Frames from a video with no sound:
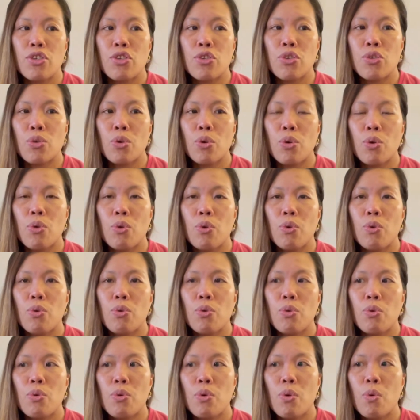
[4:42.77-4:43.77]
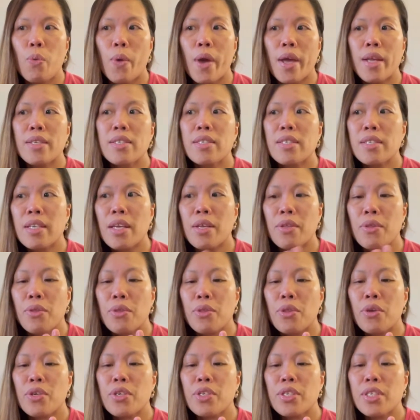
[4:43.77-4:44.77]
so wednesday
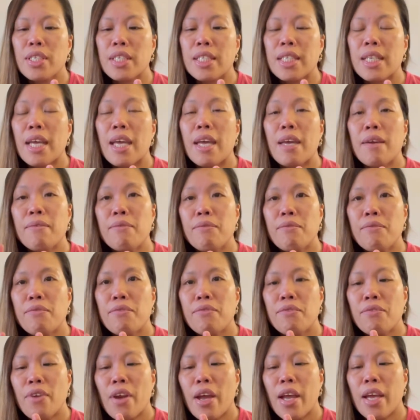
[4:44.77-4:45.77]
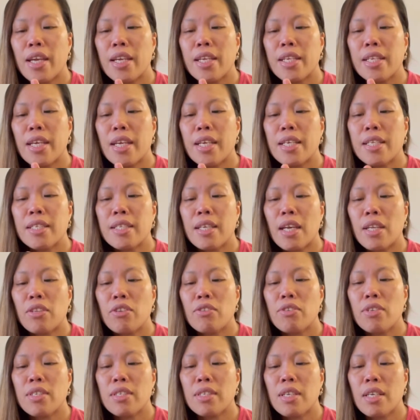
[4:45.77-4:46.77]
thursday friday
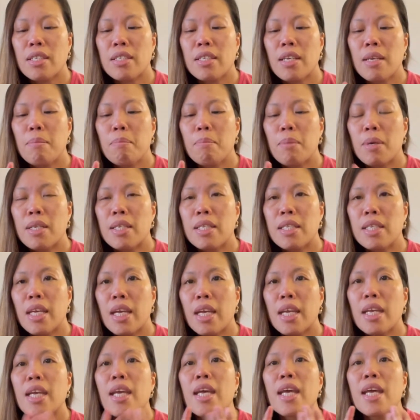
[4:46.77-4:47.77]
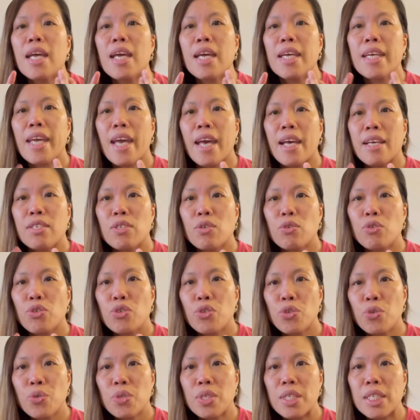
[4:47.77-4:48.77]
saturday sunday monday yeah so
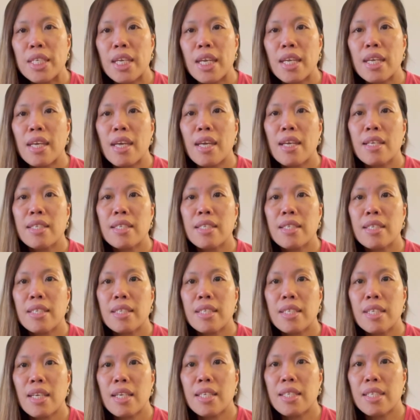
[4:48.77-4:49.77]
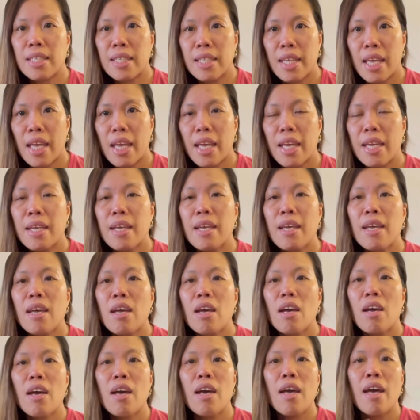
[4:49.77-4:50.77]
tuesday is the sixth day
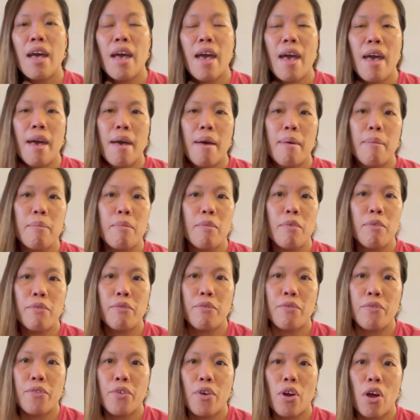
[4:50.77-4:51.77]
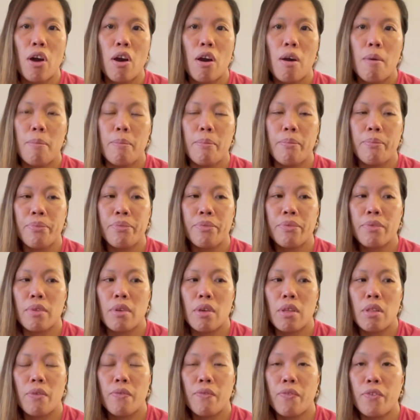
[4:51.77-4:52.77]
um from
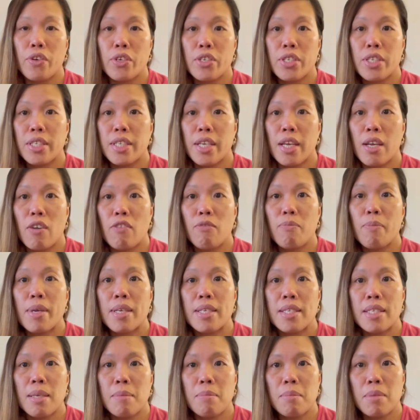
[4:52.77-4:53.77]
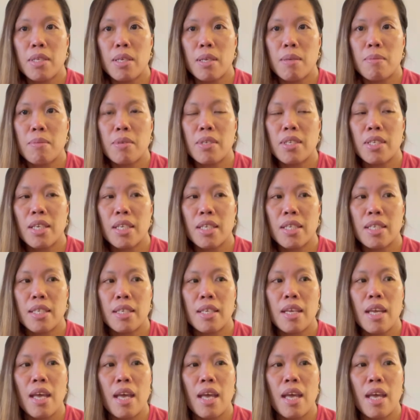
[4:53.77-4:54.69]
the first day of my symptoms because